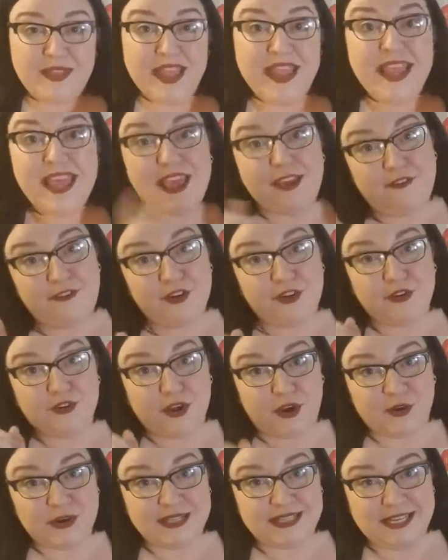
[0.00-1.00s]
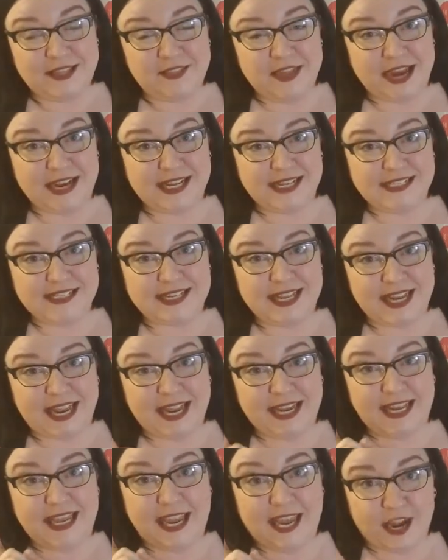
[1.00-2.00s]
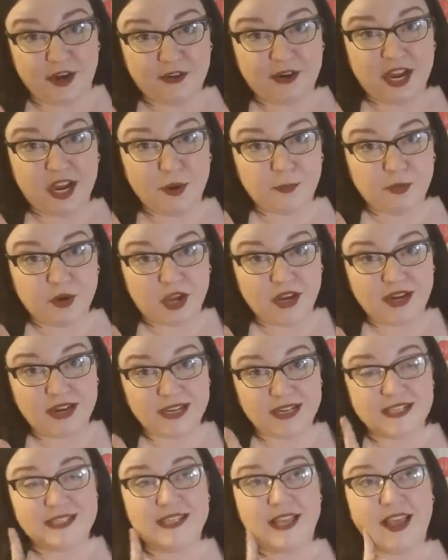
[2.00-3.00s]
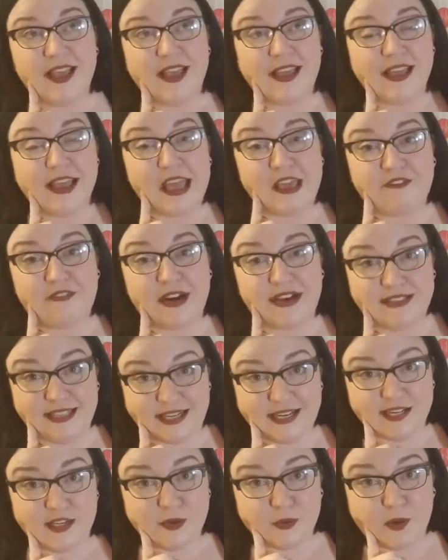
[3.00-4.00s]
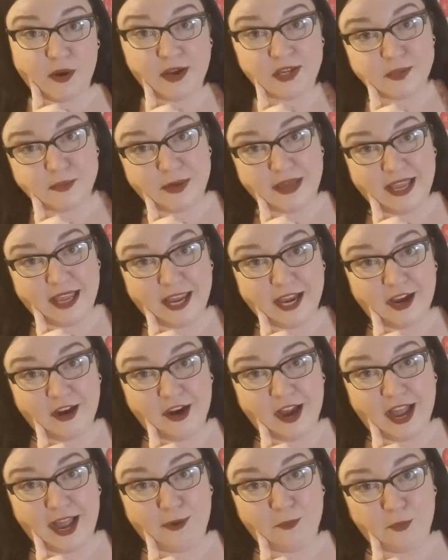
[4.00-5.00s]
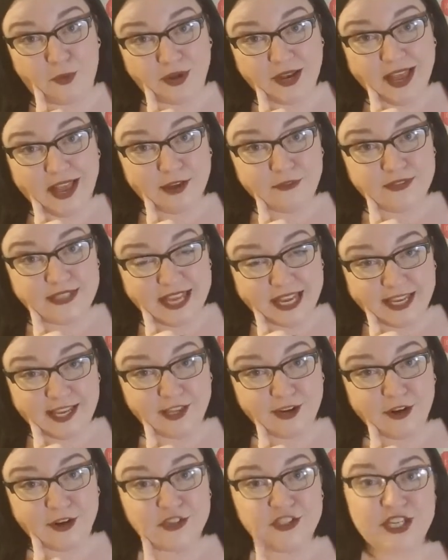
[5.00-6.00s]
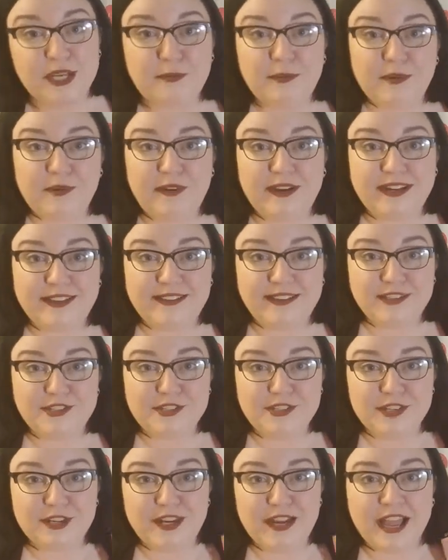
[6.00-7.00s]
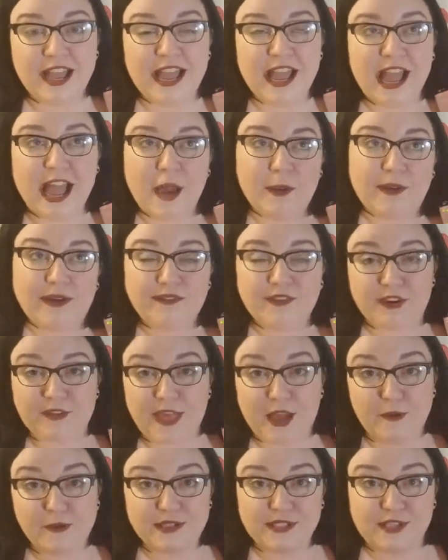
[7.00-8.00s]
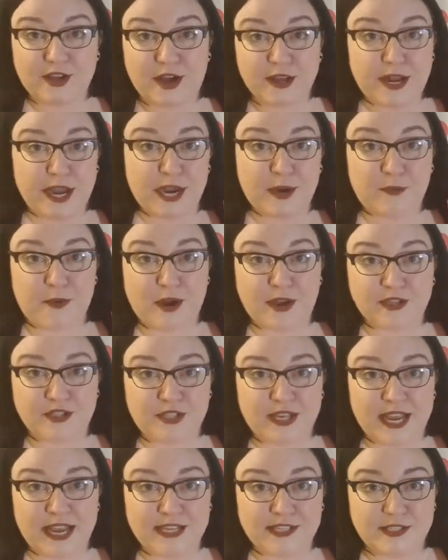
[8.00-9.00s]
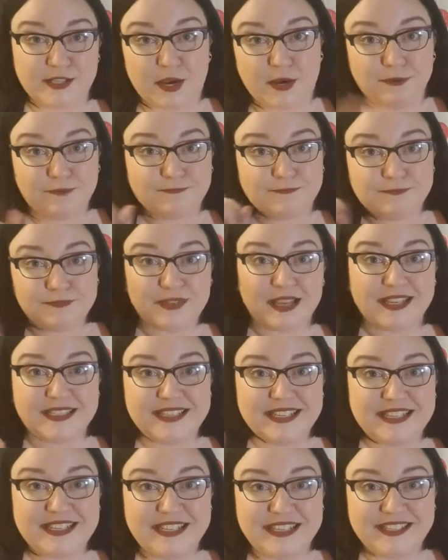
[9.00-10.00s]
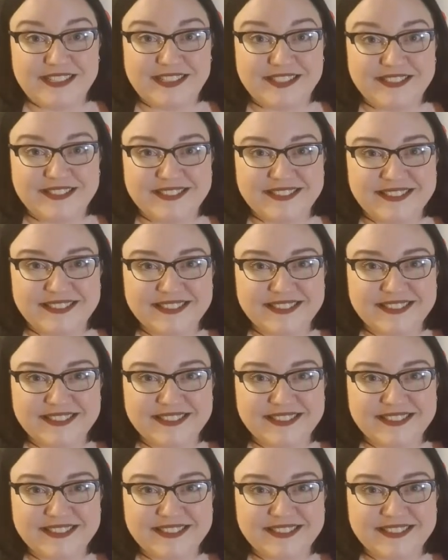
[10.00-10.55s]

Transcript: If you're noticing that I didn't take any hair care products, if I needed to wash my hair, I would have taken our shampoo and conditioner. However, that was not hair wash day, so didn't need to.